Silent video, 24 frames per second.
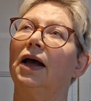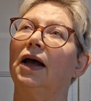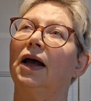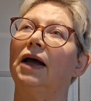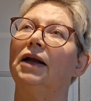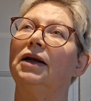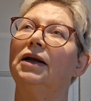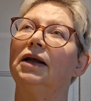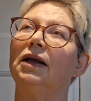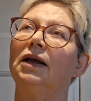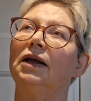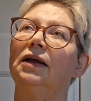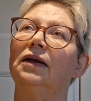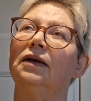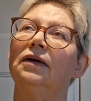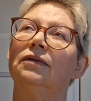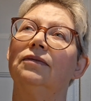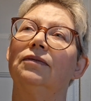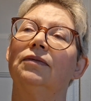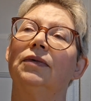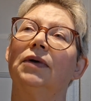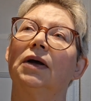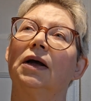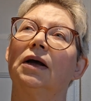Any
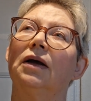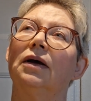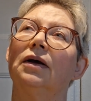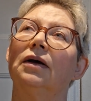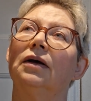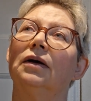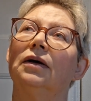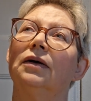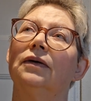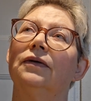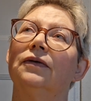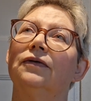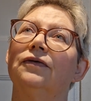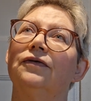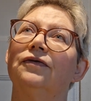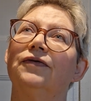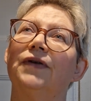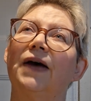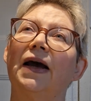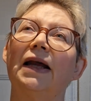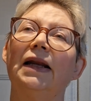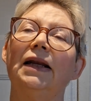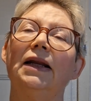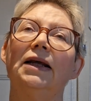
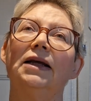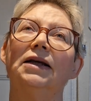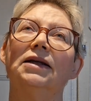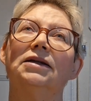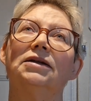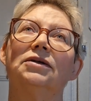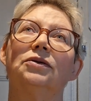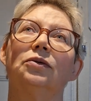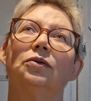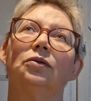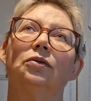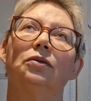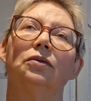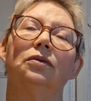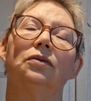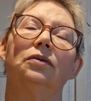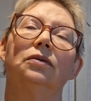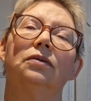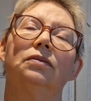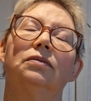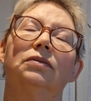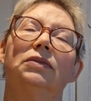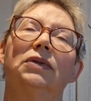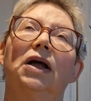failures,
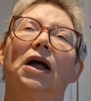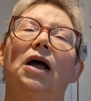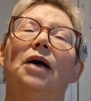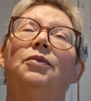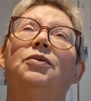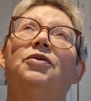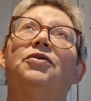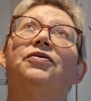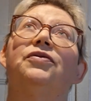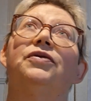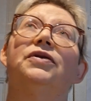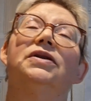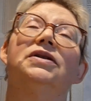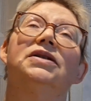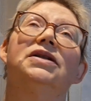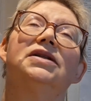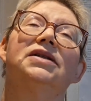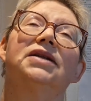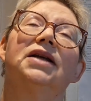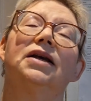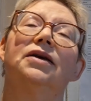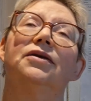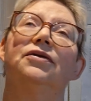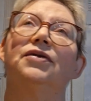or I prefer to
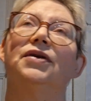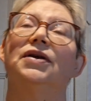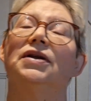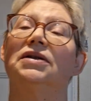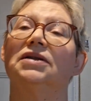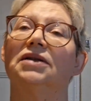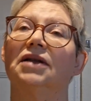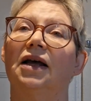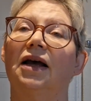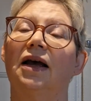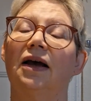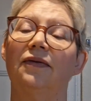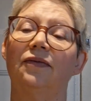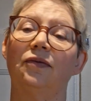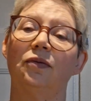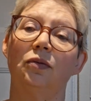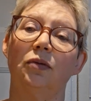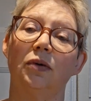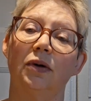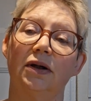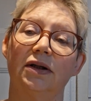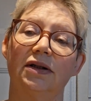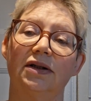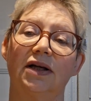say things that haven't
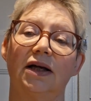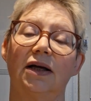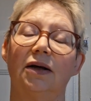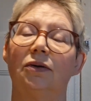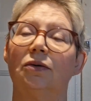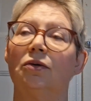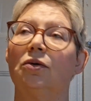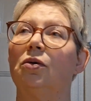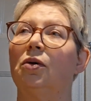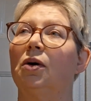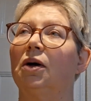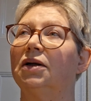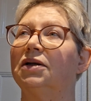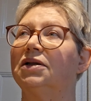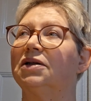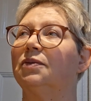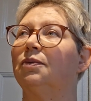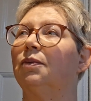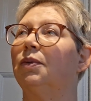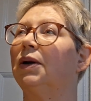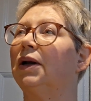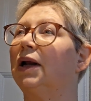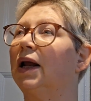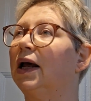worked out quite to
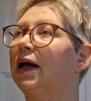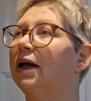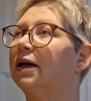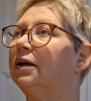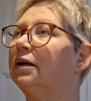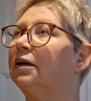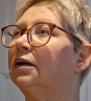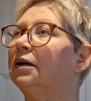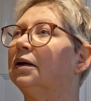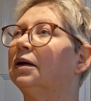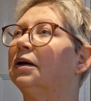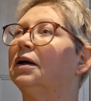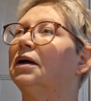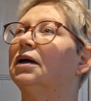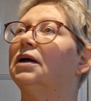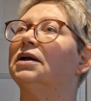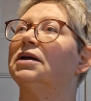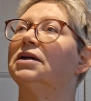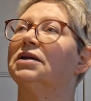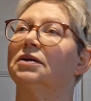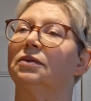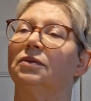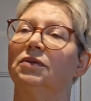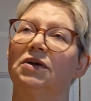plan.
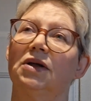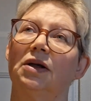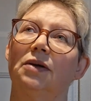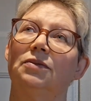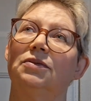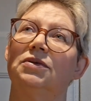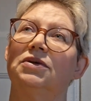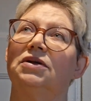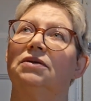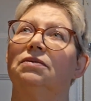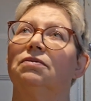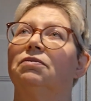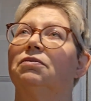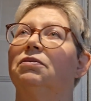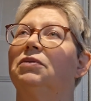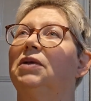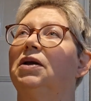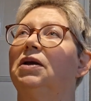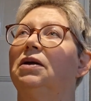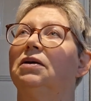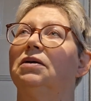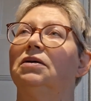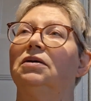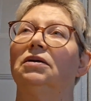Sometimes
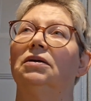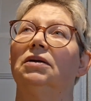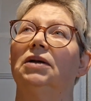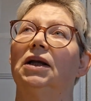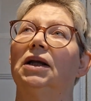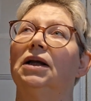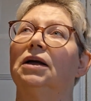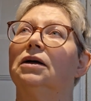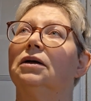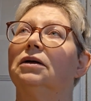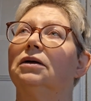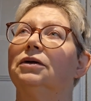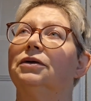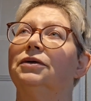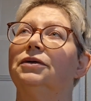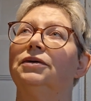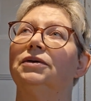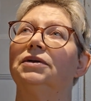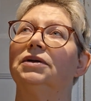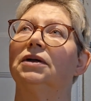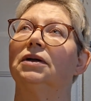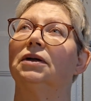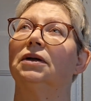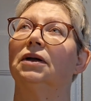you can
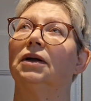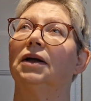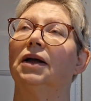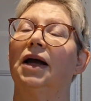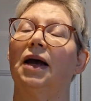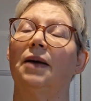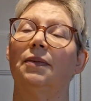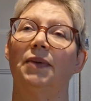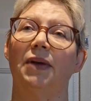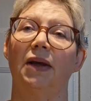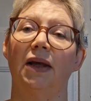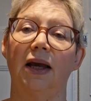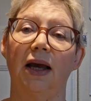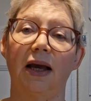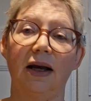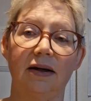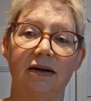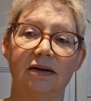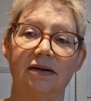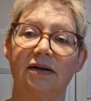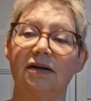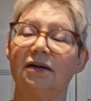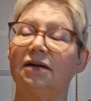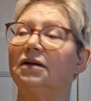include happy
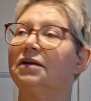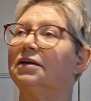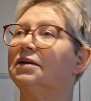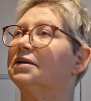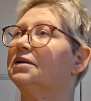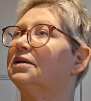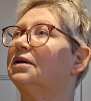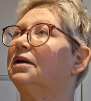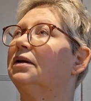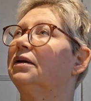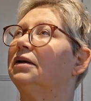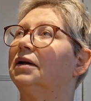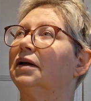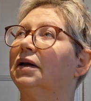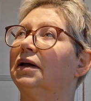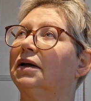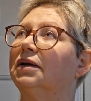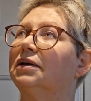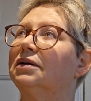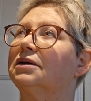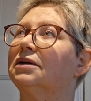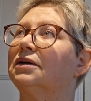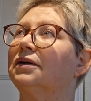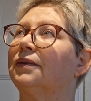accidents in
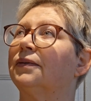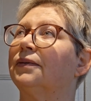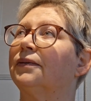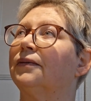that.